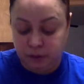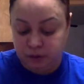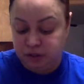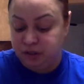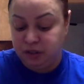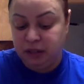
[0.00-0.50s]

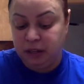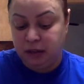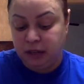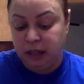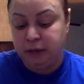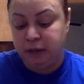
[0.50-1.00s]
She's not
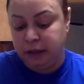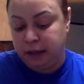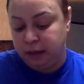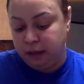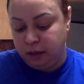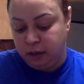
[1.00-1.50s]
allowing that.
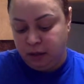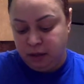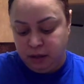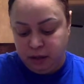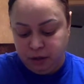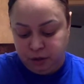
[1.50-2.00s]

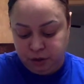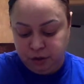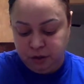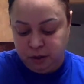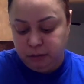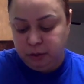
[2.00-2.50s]
She
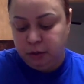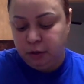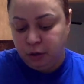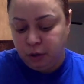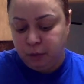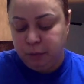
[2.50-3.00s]
keeps
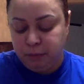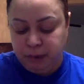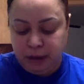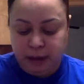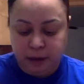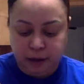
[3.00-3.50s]
going
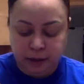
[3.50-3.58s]
back.